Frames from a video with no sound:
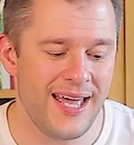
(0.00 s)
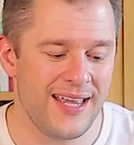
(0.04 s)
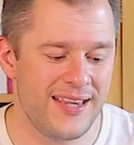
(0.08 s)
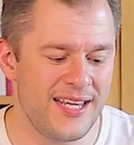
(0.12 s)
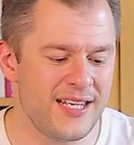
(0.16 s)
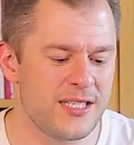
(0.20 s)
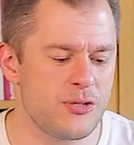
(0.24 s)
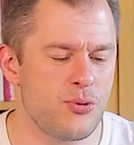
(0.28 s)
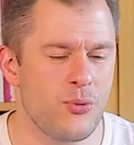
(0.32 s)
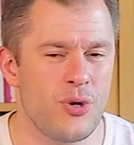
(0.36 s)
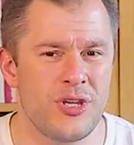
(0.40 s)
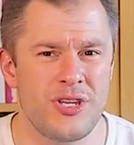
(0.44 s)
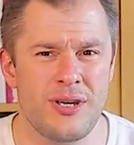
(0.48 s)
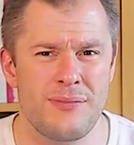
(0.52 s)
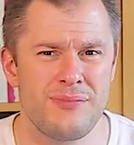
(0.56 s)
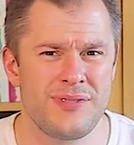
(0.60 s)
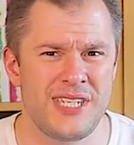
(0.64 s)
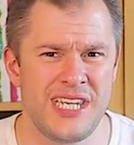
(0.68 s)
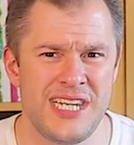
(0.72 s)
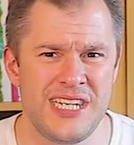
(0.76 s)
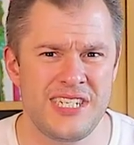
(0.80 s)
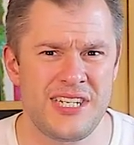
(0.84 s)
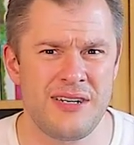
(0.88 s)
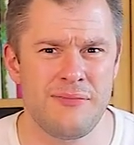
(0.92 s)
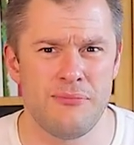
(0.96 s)
This one I'm
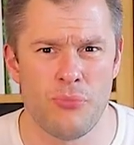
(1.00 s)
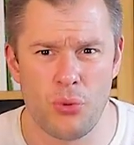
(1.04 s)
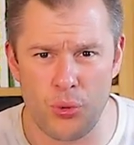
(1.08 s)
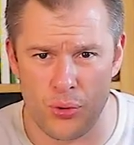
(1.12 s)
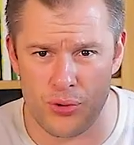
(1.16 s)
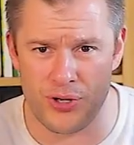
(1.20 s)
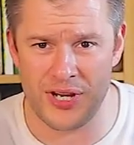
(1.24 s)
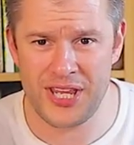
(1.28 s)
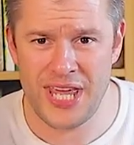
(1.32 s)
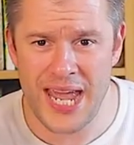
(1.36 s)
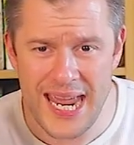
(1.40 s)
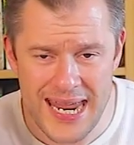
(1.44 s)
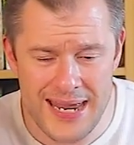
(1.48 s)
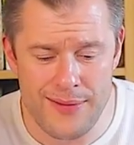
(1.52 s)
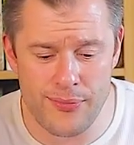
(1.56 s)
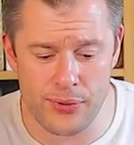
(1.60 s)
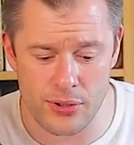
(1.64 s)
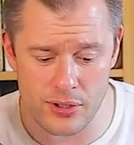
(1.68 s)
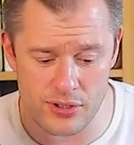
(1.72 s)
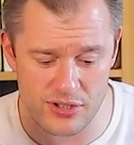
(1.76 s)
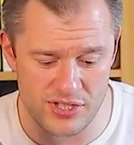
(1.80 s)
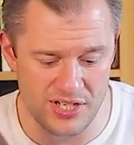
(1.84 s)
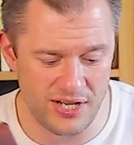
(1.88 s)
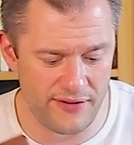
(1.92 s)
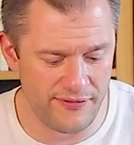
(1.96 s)
teaching more to
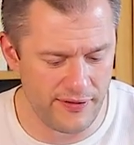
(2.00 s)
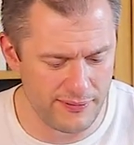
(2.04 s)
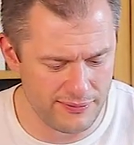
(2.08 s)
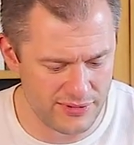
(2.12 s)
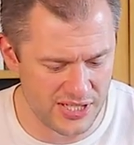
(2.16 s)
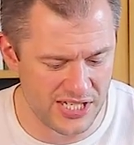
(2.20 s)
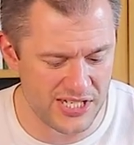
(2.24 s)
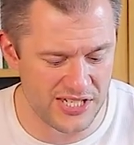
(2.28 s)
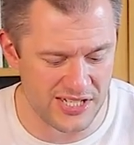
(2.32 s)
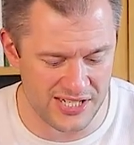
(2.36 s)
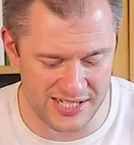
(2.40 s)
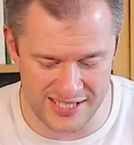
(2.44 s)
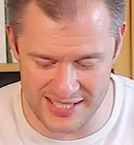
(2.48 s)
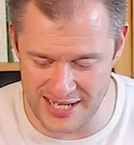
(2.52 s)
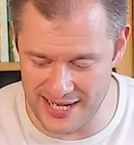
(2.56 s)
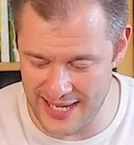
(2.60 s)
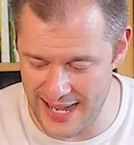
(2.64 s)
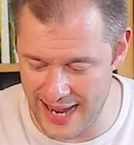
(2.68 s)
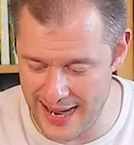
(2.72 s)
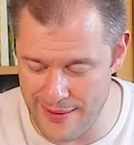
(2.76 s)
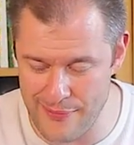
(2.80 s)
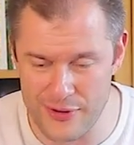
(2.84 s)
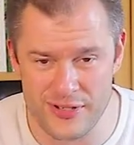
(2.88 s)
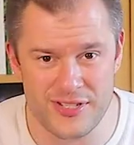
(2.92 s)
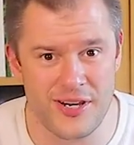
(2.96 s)
gamers, and if I'm teaching this to
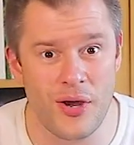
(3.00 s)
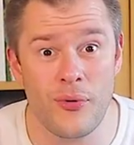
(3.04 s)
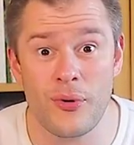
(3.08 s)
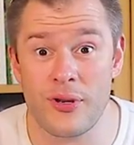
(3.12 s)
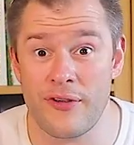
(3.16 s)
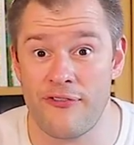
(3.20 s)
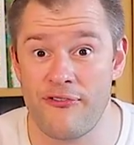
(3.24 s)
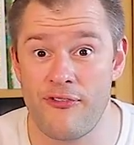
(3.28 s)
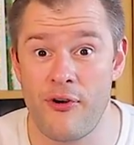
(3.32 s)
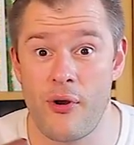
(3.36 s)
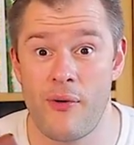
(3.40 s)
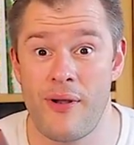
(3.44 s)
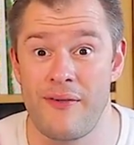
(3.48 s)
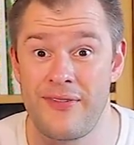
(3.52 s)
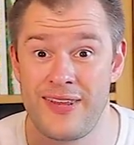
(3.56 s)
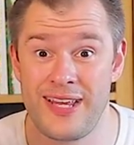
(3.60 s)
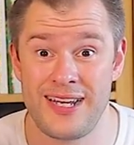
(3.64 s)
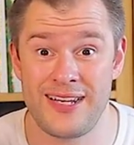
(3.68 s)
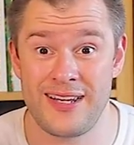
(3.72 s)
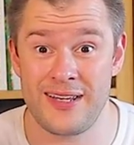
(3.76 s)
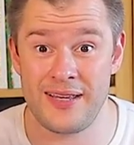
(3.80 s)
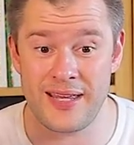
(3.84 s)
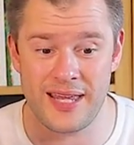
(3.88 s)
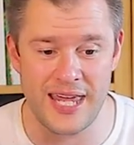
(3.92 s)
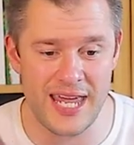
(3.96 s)
gamers, I want to throw
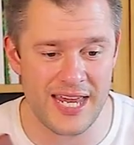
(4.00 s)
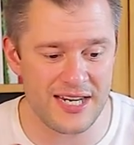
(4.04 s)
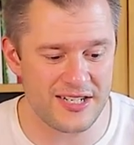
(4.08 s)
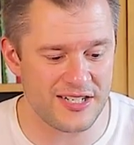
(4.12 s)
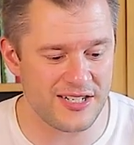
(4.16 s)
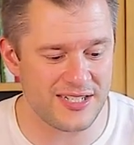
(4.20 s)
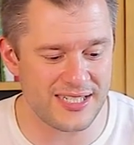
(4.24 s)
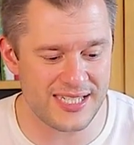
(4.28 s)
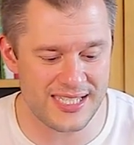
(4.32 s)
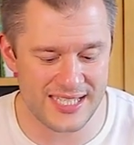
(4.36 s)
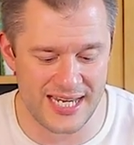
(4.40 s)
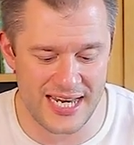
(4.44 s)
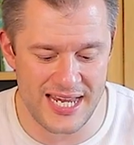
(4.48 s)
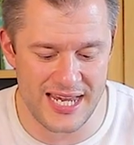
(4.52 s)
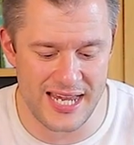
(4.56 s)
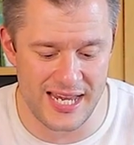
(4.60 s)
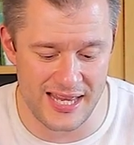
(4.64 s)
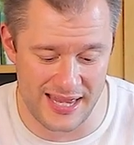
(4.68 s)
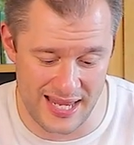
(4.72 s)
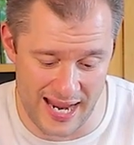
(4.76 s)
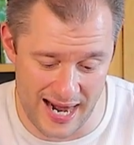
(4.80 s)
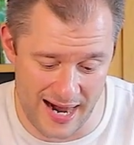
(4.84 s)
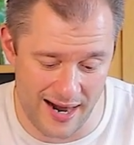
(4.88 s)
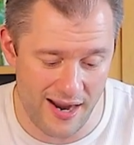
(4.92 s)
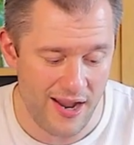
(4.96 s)
everything in the kitchen sink
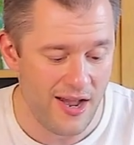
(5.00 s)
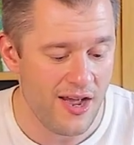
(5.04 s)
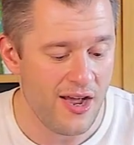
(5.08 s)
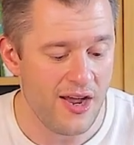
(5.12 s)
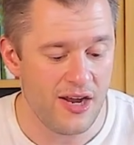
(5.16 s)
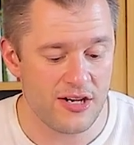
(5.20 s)
in there.